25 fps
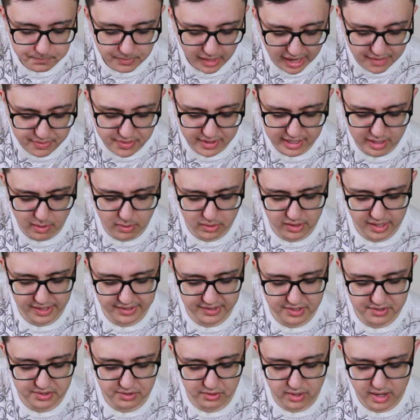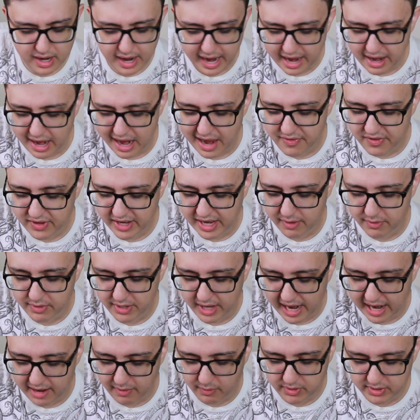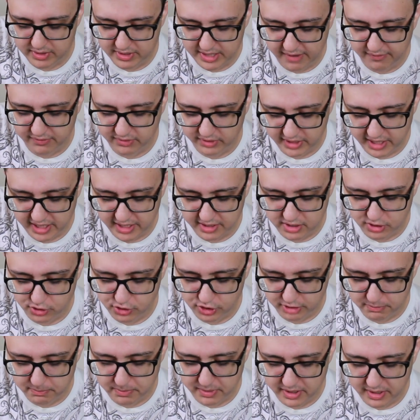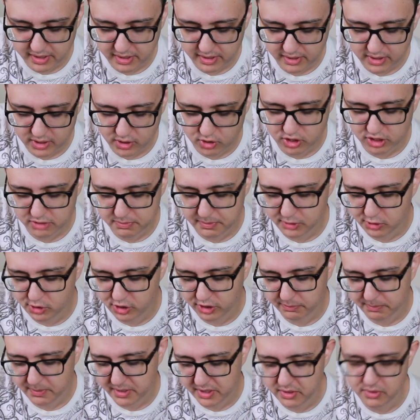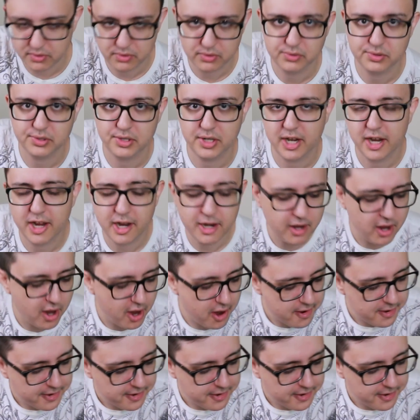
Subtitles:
I think I would like these a lot. I think I would definitely eat the crispy chickpea noodles again.